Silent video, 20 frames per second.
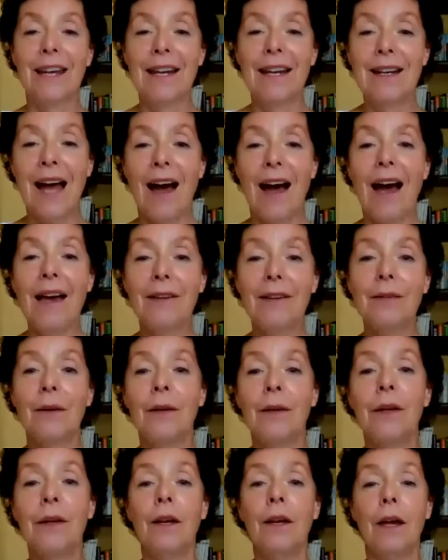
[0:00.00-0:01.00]
then I,
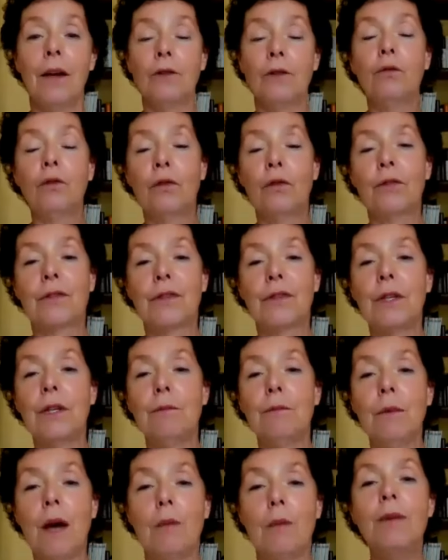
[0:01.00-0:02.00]
you could see
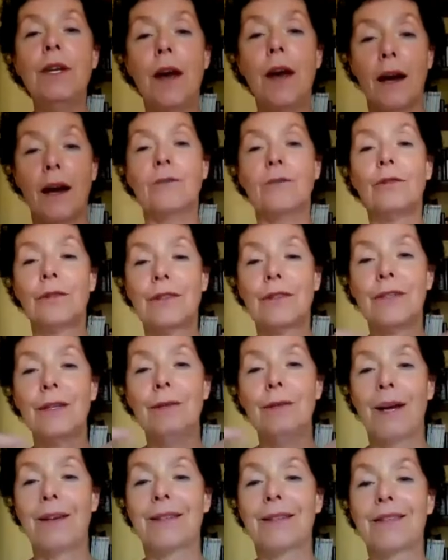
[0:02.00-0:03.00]
me. I mean, I could see
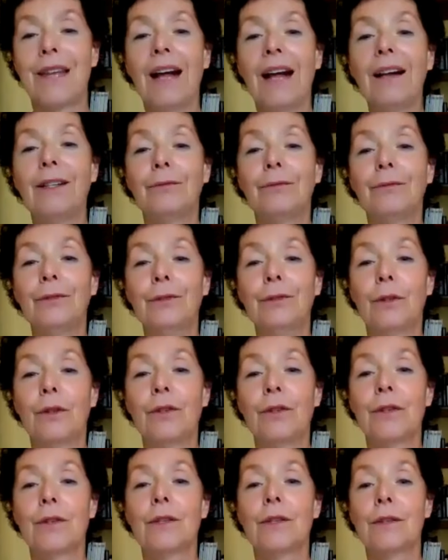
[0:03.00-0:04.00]
myself. You know,
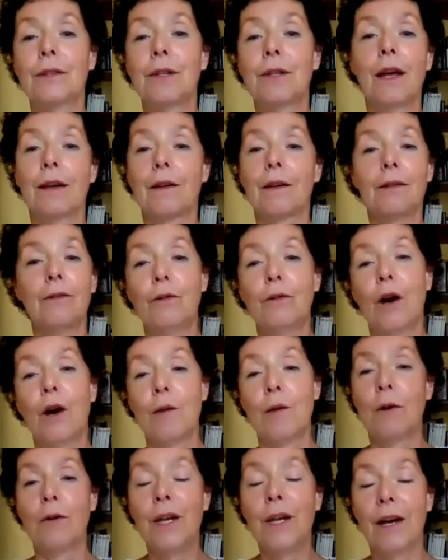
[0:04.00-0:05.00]
this is like you know,
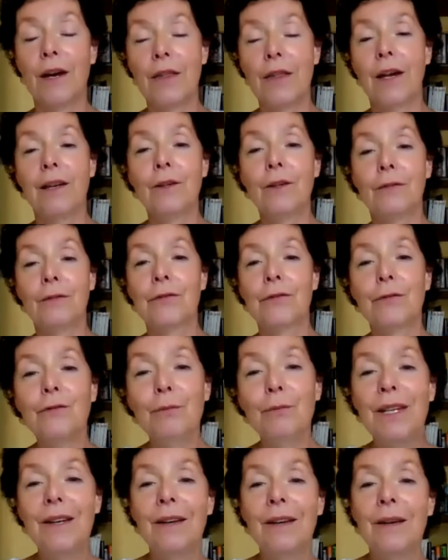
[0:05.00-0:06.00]
I'm on the other end of
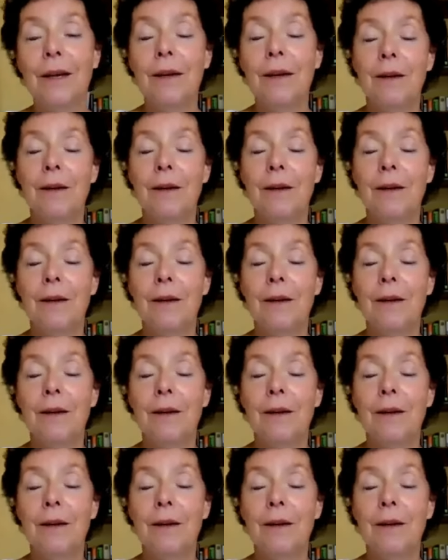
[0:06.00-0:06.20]
Zoom here.